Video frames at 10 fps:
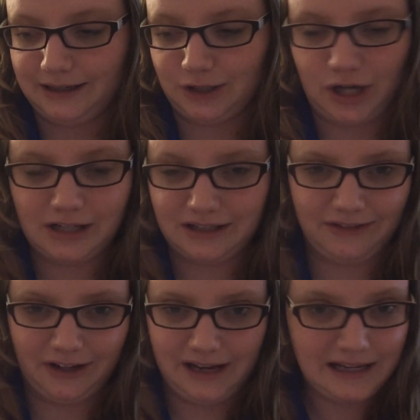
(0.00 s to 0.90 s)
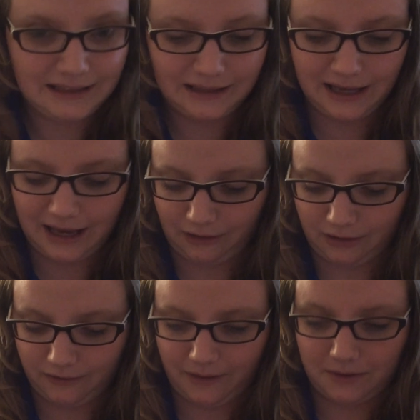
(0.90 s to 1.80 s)
change them very easily. I don't
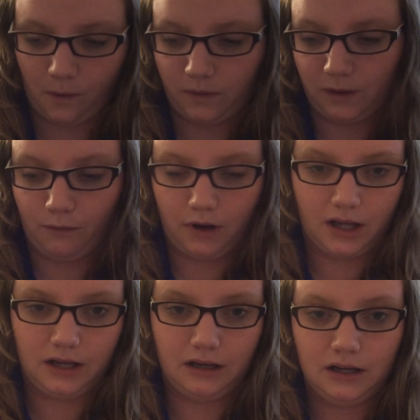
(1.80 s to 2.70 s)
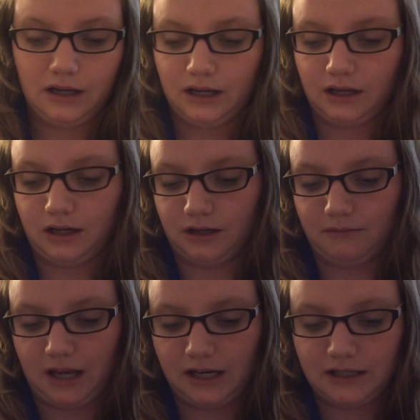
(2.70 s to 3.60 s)
know if I'm the only one.
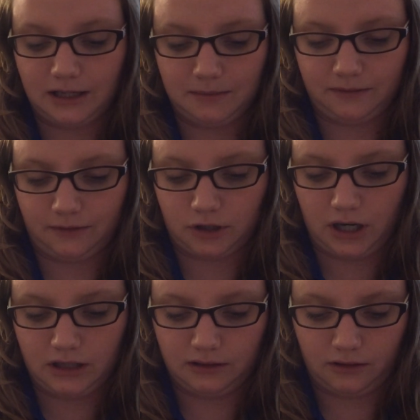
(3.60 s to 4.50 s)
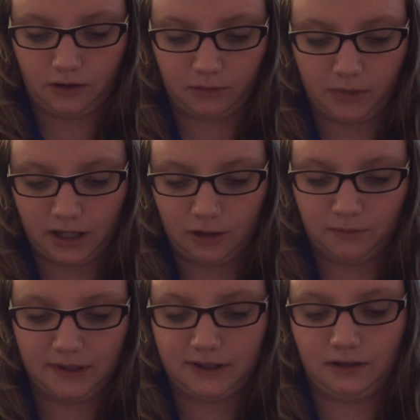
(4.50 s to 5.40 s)
Any tips for changing the hard body
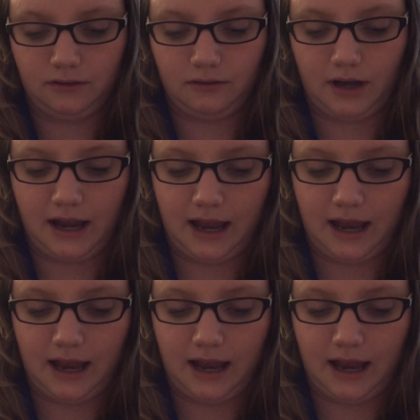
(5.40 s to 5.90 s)
Obitsu?